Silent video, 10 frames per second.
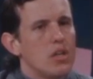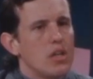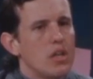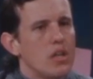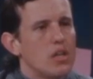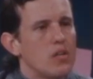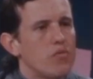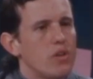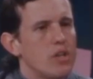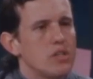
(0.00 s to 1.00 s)
and
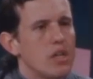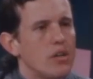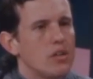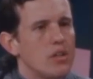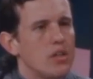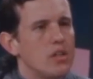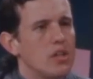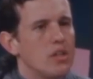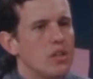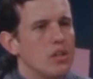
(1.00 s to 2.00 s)
finds out that it
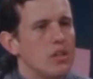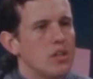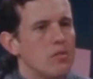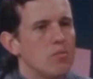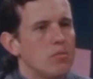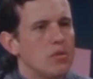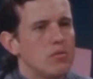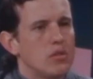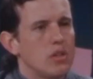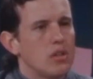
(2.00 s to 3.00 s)
didn't lead to
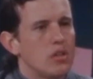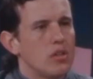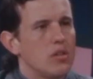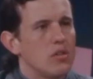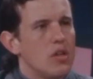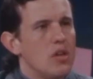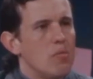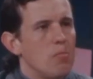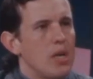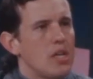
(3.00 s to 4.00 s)
uh,
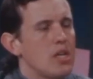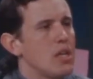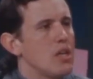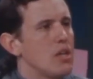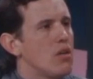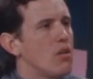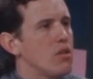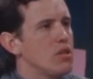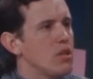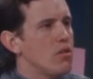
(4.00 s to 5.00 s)
mania and all
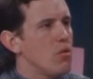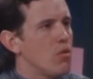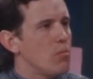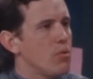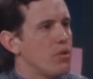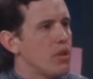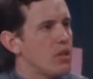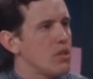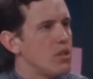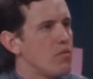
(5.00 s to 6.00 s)
these other horrible
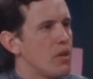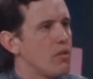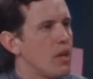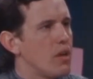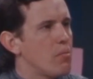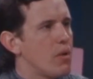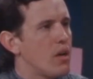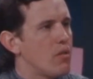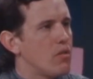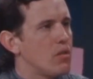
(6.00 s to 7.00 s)
things that he found out
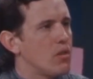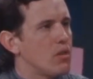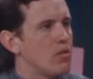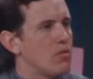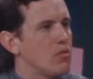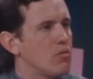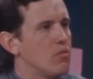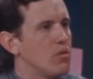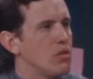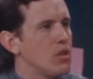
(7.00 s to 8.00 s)
about uh,
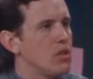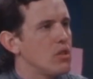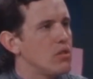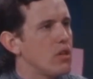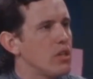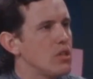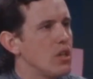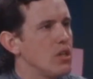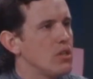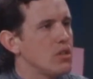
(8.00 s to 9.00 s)
in the drug
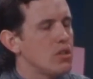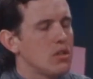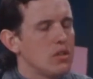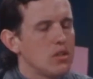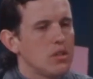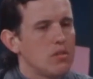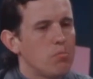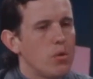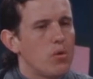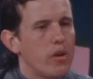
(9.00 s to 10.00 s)
education uh,
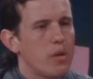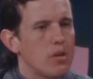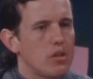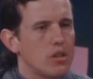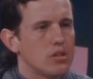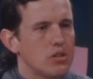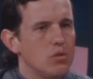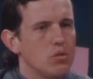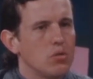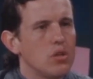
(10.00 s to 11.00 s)
program at
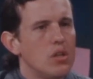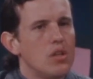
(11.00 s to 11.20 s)
school,